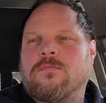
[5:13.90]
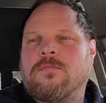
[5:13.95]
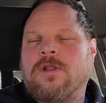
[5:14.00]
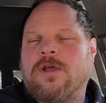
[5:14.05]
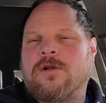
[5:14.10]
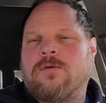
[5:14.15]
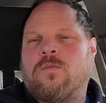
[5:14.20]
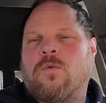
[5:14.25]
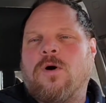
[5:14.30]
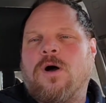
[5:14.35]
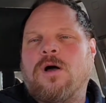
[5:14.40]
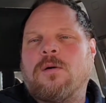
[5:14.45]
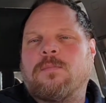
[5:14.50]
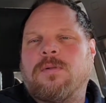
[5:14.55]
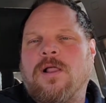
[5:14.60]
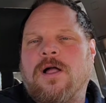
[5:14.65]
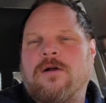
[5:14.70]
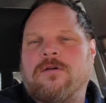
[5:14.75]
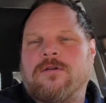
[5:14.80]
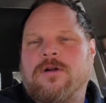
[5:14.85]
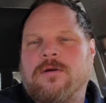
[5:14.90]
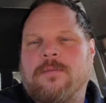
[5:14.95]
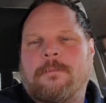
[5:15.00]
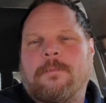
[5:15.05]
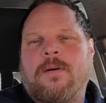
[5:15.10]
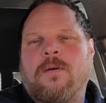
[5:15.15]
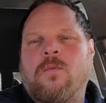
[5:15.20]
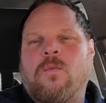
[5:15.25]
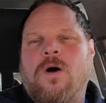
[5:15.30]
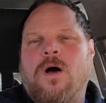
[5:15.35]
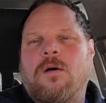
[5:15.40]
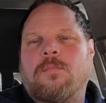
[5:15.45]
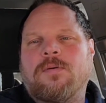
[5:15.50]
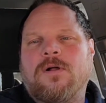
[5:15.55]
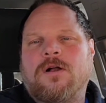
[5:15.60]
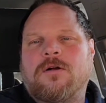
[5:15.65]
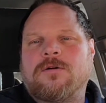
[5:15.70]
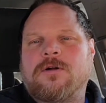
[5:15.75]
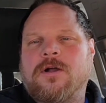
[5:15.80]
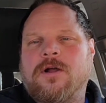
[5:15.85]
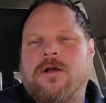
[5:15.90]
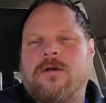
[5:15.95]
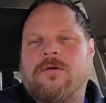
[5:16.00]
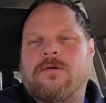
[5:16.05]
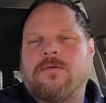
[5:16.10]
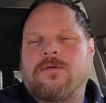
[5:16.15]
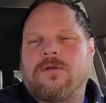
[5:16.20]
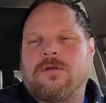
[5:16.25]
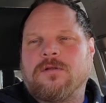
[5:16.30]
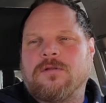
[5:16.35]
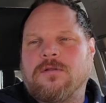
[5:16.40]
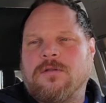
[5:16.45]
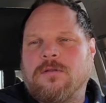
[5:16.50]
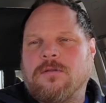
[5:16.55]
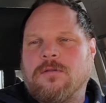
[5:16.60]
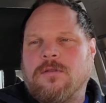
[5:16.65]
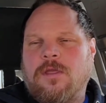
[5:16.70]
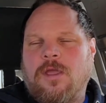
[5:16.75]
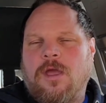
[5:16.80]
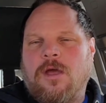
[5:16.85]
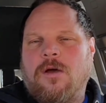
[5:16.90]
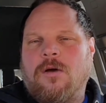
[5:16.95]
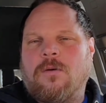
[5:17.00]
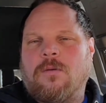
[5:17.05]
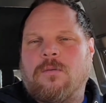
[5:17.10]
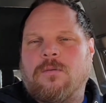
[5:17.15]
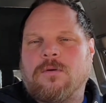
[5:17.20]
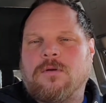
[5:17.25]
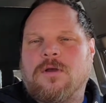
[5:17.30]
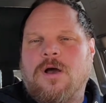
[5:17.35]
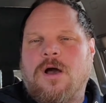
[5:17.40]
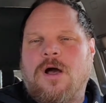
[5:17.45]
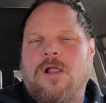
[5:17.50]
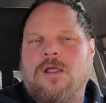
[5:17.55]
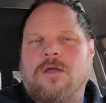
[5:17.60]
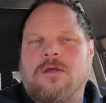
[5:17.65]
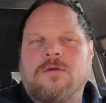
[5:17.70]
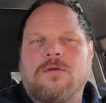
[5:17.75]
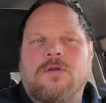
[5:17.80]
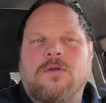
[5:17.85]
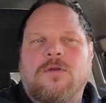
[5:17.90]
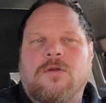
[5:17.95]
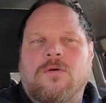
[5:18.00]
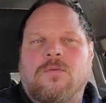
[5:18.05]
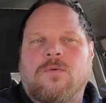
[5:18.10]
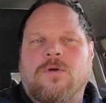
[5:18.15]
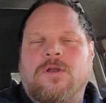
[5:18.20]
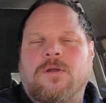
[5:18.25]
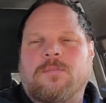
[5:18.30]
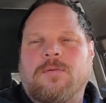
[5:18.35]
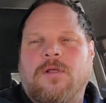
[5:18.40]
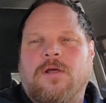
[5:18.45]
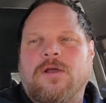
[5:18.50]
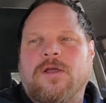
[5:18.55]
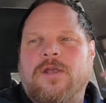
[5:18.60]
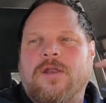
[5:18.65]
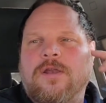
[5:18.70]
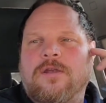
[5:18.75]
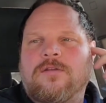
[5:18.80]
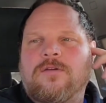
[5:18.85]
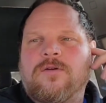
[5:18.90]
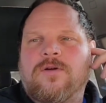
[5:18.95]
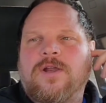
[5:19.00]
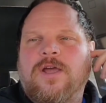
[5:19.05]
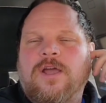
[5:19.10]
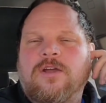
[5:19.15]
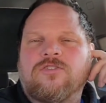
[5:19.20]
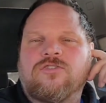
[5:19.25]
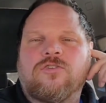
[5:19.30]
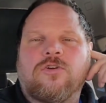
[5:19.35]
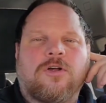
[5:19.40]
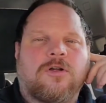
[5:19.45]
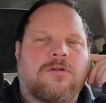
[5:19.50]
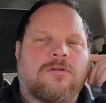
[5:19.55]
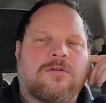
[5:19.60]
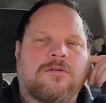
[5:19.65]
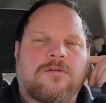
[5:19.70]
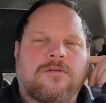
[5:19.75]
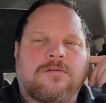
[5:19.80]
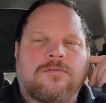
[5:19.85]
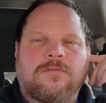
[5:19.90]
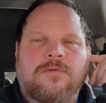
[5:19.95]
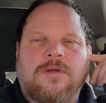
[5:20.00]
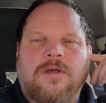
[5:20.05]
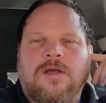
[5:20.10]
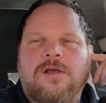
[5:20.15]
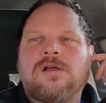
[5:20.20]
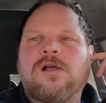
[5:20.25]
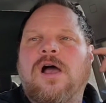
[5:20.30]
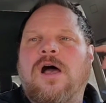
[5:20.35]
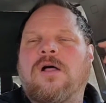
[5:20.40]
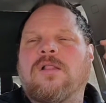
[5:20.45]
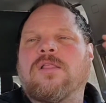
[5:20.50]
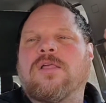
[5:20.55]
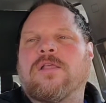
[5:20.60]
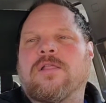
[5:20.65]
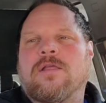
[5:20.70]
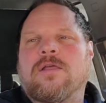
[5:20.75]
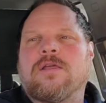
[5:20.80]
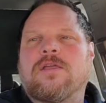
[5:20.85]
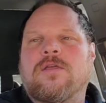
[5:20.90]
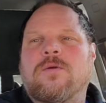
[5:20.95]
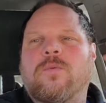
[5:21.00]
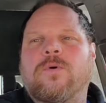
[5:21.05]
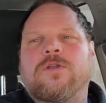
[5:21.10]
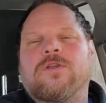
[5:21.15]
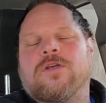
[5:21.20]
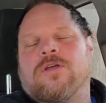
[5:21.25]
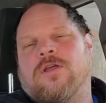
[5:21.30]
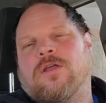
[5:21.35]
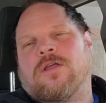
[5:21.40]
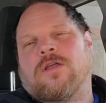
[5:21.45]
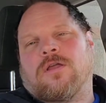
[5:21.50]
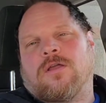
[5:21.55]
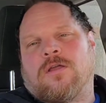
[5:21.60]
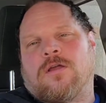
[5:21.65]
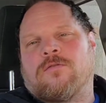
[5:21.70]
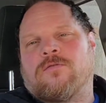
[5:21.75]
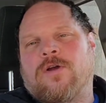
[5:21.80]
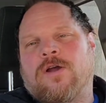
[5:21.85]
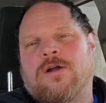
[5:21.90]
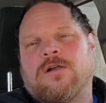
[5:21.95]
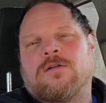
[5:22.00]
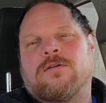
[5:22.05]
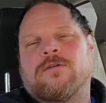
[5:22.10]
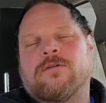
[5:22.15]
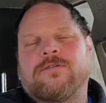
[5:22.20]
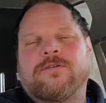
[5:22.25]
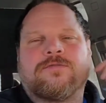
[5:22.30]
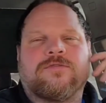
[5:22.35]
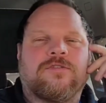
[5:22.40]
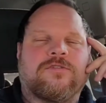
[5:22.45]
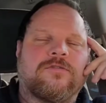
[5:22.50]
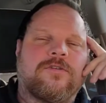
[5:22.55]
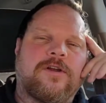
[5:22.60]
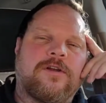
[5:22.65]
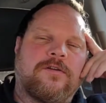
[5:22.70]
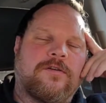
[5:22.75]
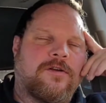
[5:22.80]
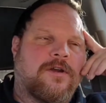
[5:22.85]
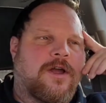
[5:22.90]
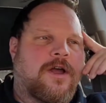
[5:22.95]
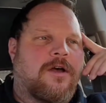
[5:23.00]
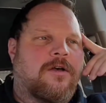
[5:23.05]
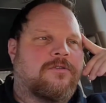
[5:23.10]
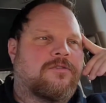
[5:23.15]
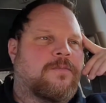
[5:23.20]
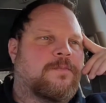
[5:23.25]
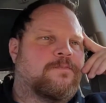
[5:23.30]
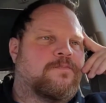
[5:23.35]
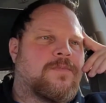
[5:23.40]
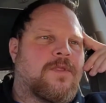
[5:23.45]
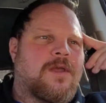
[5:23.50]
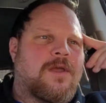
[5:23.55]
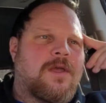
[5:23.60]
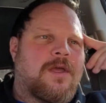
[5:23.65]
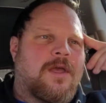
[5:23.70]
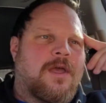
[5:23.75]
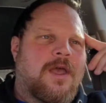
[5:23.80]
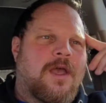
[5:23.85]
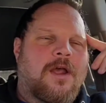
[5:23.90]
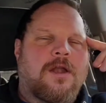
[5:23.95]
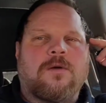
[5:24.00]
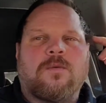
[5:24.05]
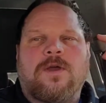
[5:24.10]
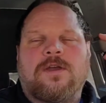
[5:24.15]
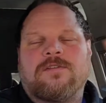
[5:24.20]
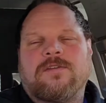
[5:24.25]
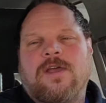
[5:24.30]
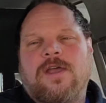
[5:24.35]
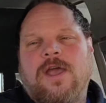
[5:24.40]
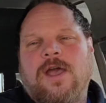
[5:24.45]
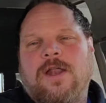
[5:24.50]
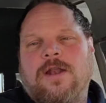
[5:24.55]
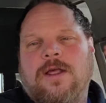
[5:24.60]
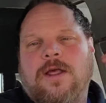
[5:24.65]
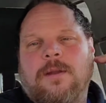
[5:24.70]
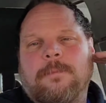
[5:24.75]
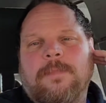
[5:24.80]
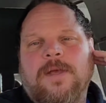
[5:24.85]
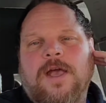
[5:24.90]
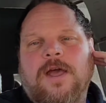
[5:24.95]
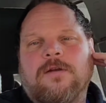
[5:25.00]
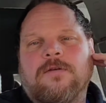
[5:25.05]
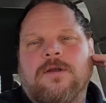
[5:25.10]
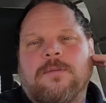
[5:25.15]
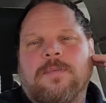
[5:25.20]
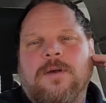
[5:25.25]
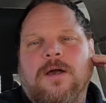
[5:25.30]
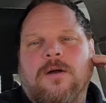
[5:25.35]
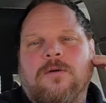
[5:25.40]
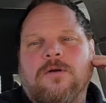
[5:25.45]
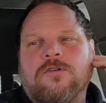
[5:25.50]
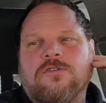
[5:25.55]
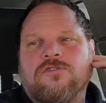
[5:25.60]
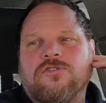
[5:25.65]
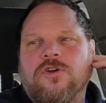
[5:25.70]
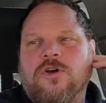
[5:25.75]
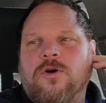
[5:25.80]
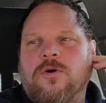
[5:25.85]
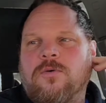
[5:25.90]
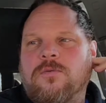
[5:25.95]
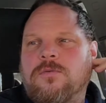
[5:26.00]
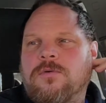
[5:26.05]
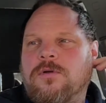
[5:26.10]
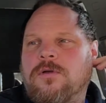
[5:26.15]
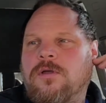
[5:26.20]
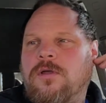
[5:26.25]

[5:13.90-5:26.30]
like wall power out, call it, when you plug it into an actual outlet like you would a regular refrigerator in your house. Anyways, I had a battery power, so